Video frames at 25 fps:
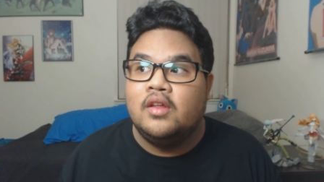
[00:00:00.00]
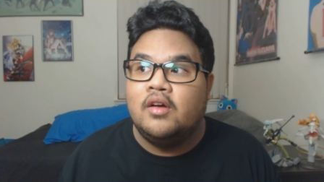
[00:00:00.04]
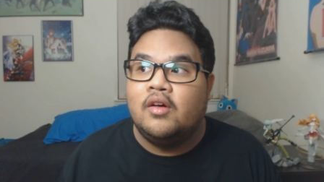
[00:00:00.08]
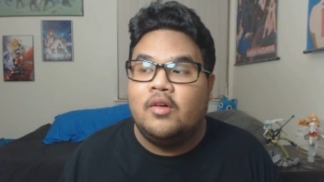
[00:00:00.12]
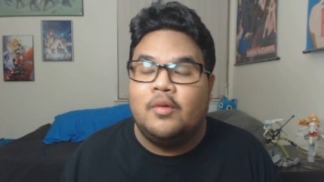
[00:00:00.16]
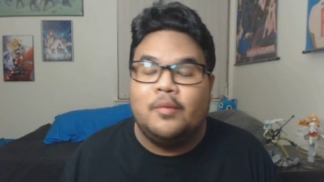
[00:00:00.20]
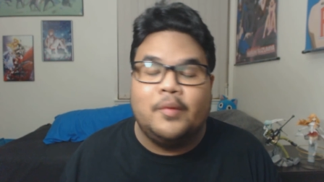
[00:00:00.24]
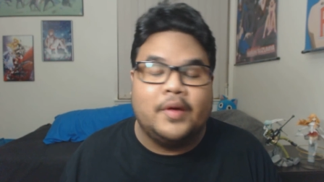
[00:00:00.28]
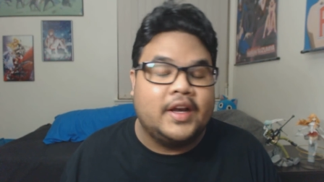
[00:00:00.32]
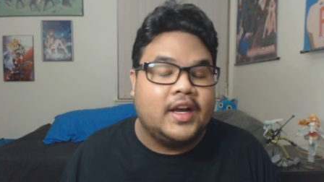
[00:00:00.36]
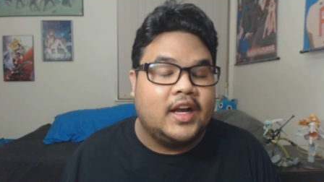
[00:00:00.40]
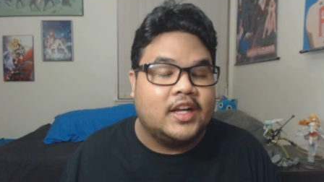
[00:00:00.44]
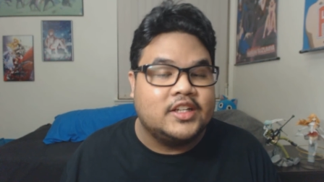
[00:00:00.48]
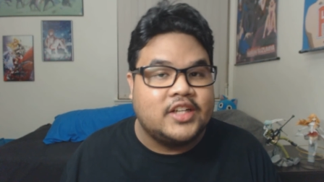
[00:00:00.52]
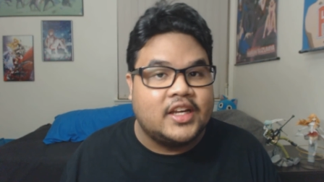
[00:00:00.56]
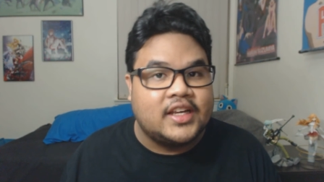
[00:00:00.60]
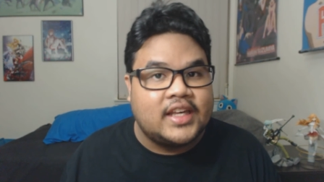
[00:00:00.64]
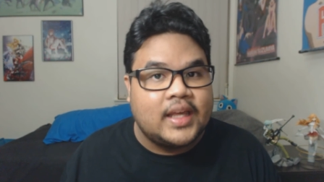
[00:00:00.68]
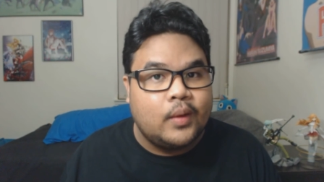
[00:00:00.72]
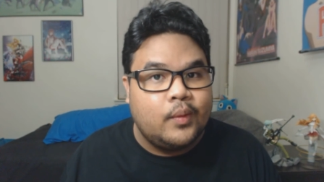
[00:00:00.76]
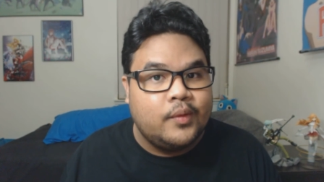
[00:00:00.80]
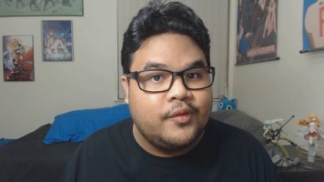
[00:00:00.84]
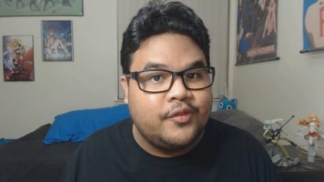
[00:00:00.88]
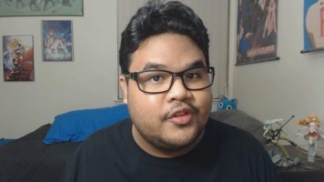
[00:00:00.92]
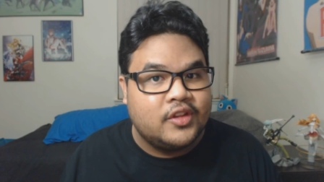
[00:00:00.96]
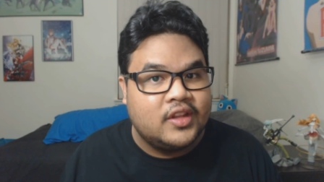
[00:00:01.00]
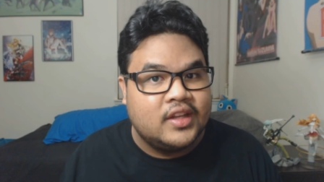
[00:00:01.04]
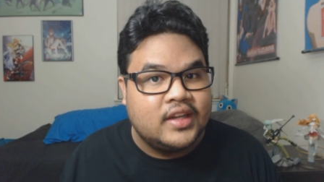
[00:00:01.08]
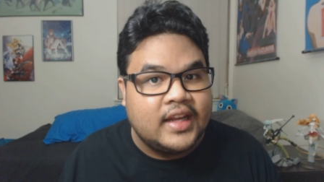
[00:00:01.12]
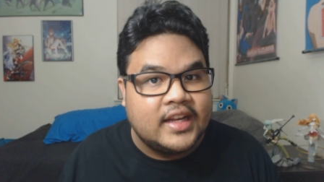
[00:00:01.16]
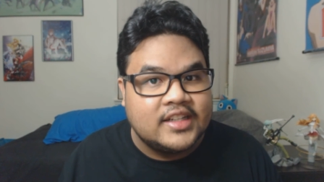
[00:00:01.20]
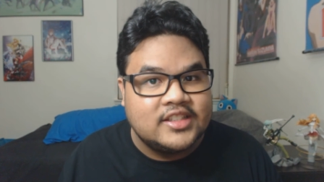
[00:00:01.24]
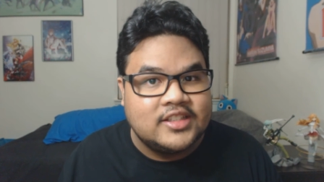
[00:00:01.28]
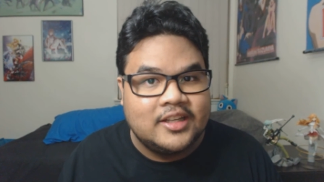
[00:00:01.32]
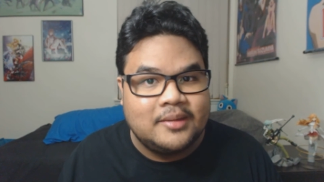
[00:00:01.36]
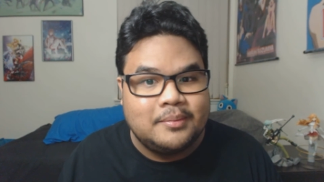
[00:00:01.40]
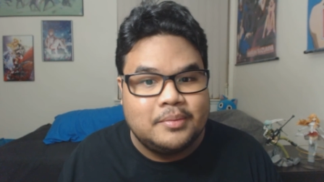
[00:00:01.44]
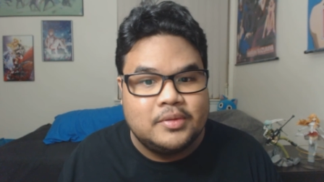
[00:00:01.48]
oh my gosh i can't wait for the
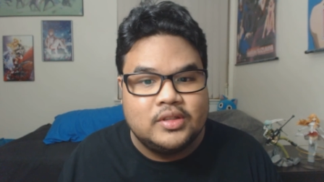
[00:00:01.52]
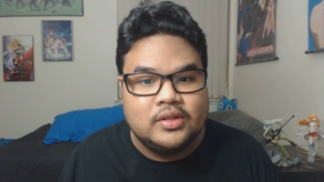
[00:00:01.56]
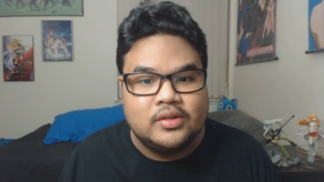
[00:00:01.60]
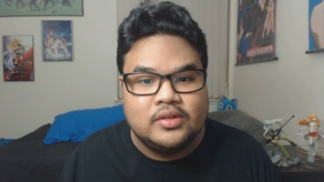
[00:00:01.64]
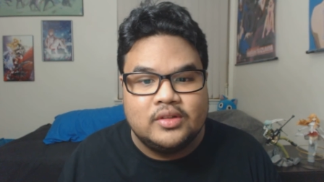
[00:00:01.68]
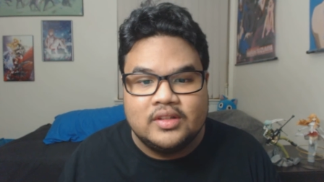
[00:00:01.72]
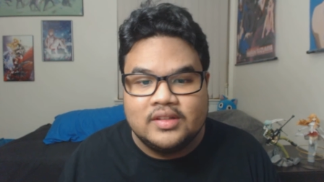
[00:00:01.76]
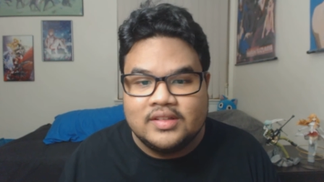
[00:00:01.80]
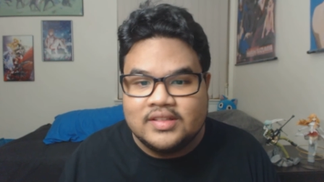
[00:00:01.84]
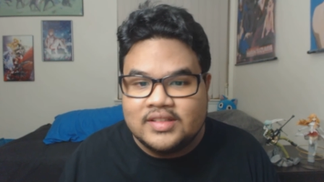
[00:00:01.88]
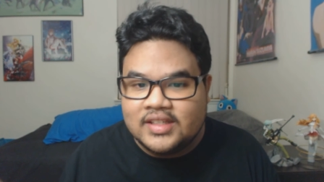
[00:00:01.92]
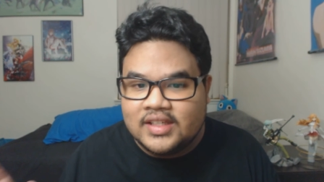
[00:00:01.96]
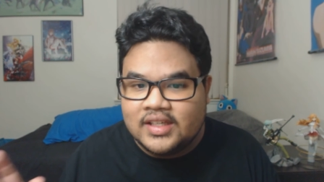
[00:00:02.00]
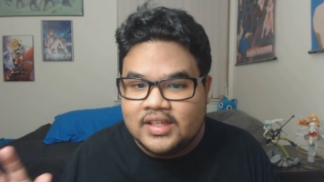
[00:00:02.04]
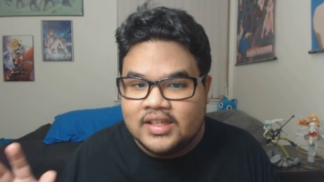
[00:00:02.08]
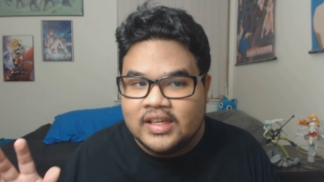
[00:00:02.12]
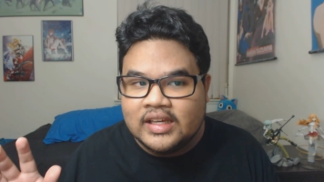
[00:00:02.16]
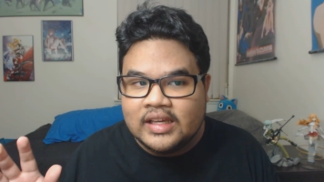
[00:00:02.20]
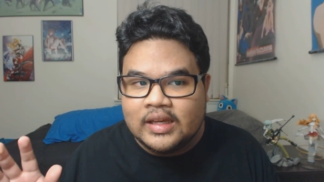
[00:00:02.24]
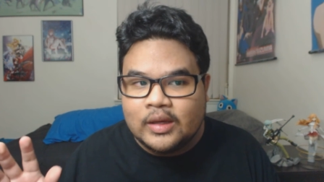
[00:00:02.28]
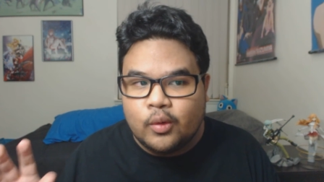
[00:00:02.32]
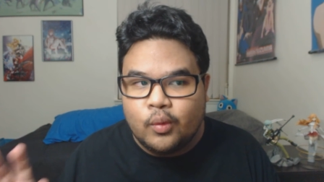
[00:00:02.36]
next episode to see